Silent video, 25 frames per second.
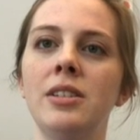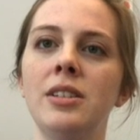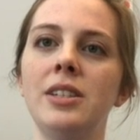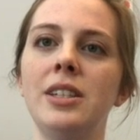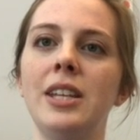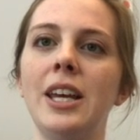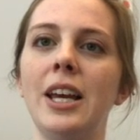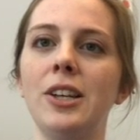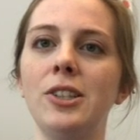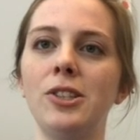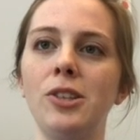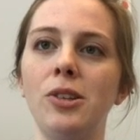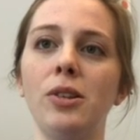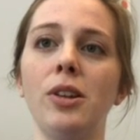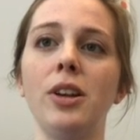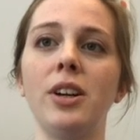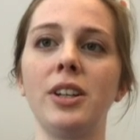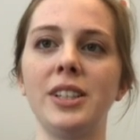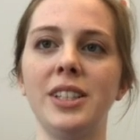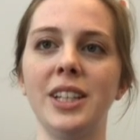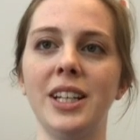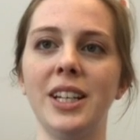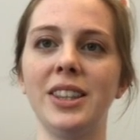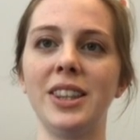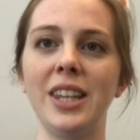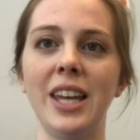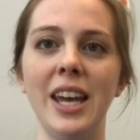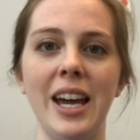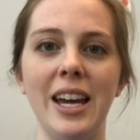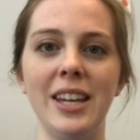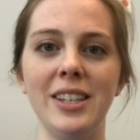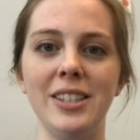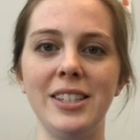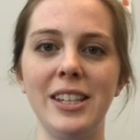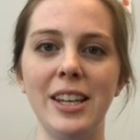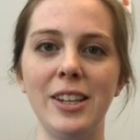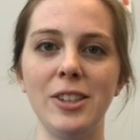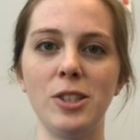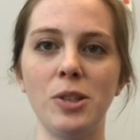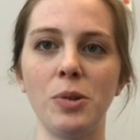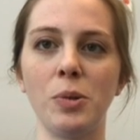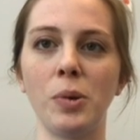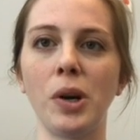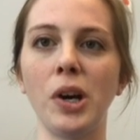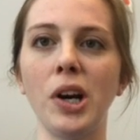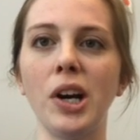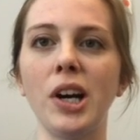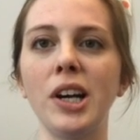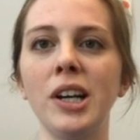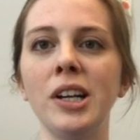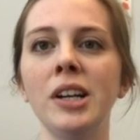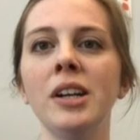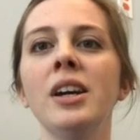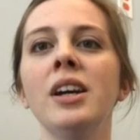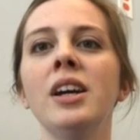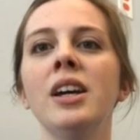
take so long to get the headset to work.